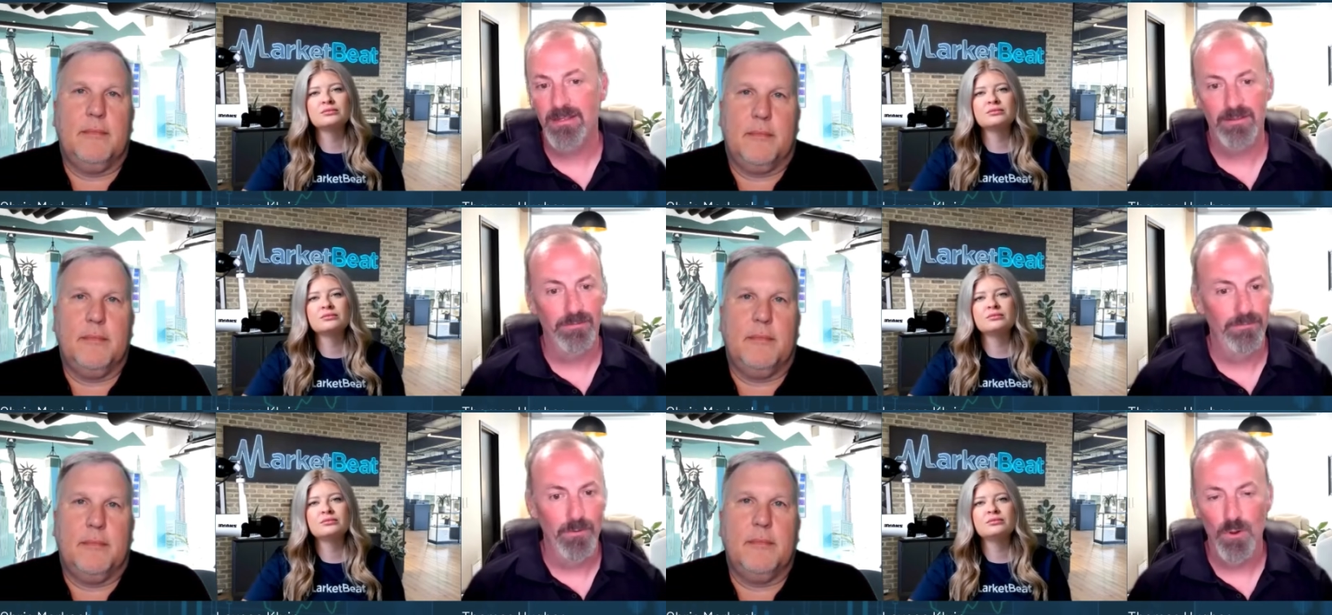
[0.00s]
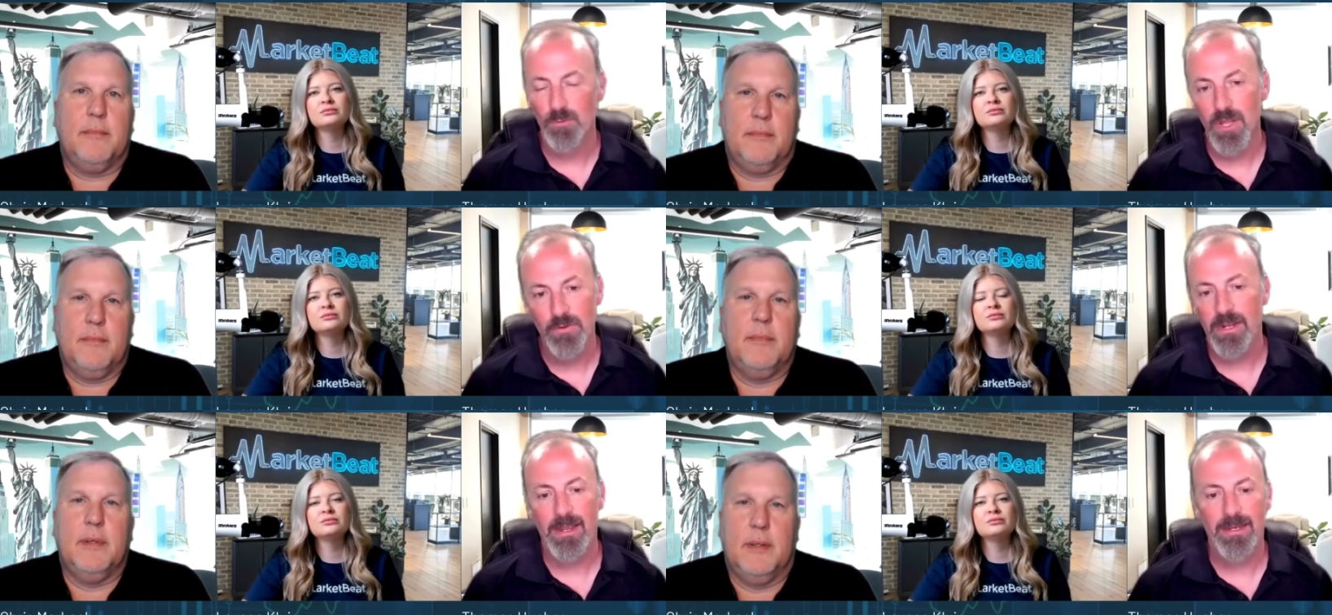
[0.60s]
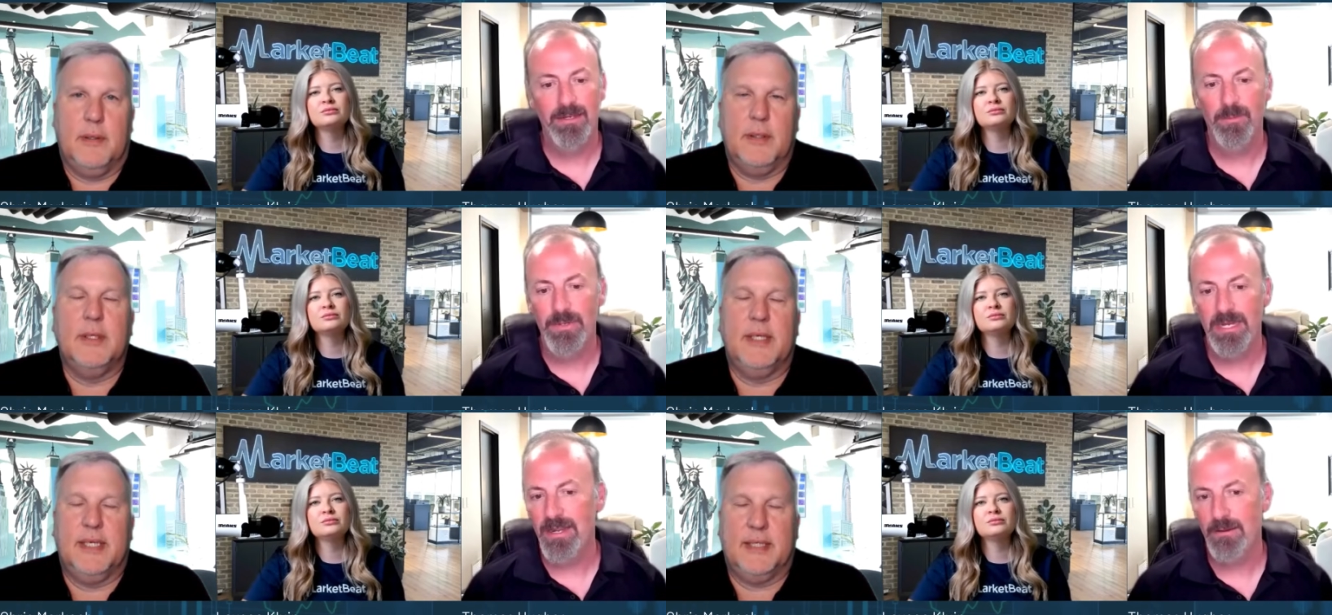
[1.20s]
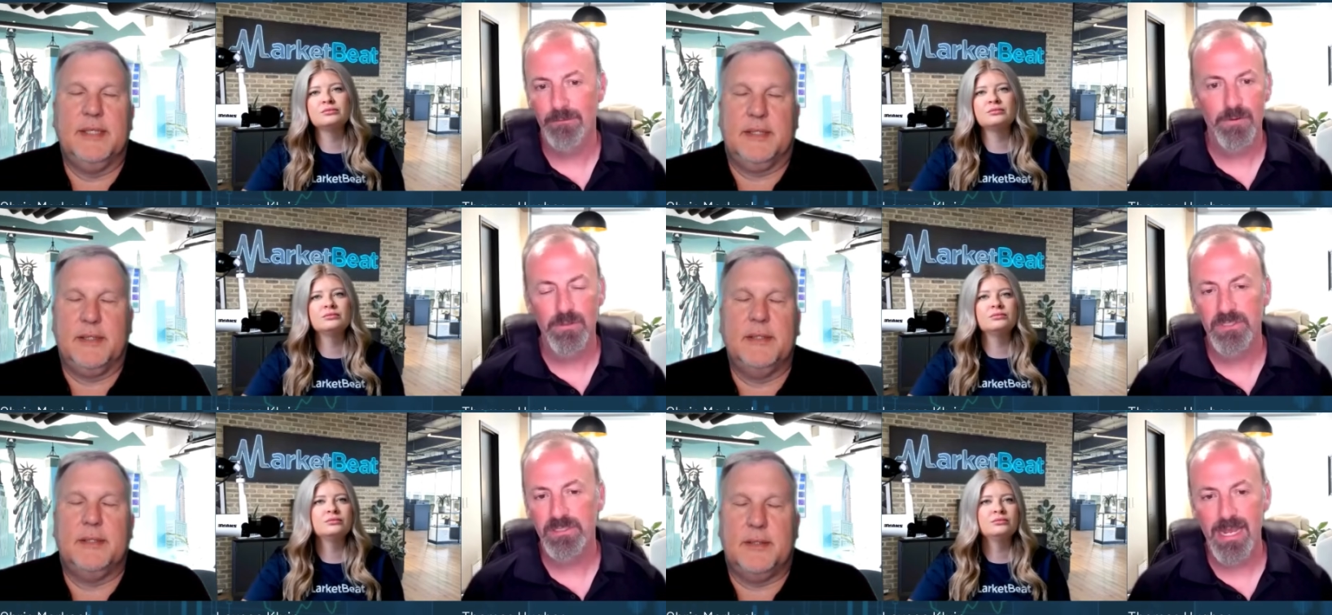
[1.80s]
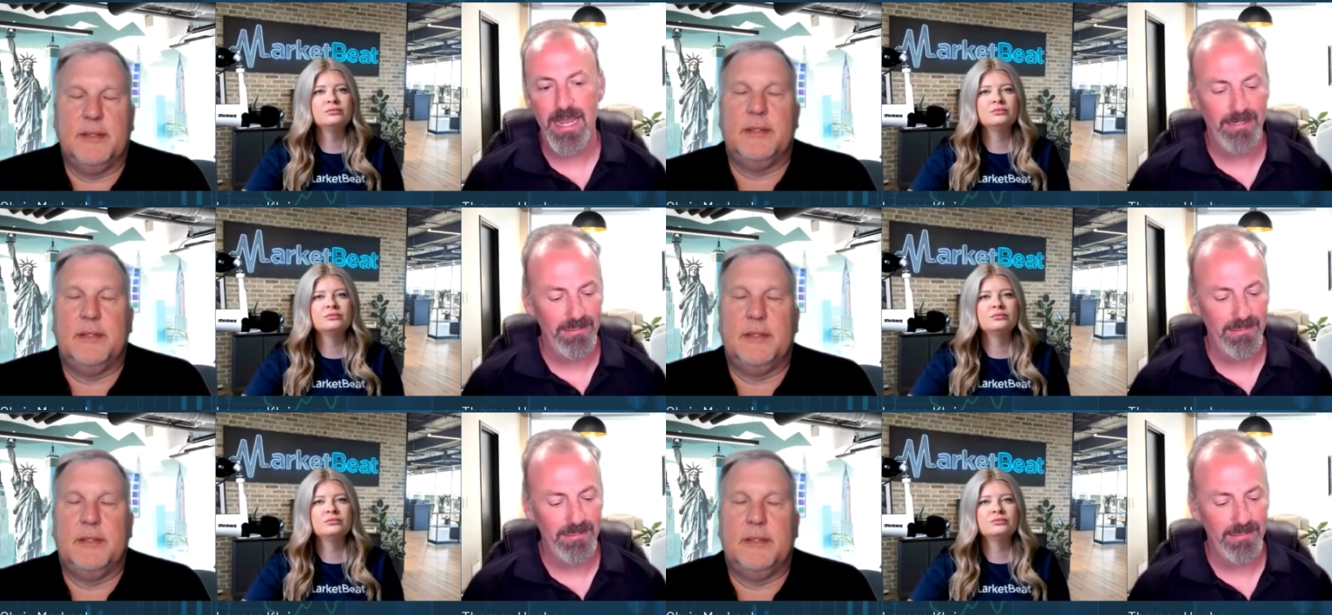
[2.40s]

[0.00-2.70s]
Speaker 1: It's a full blown AI company now, full stack.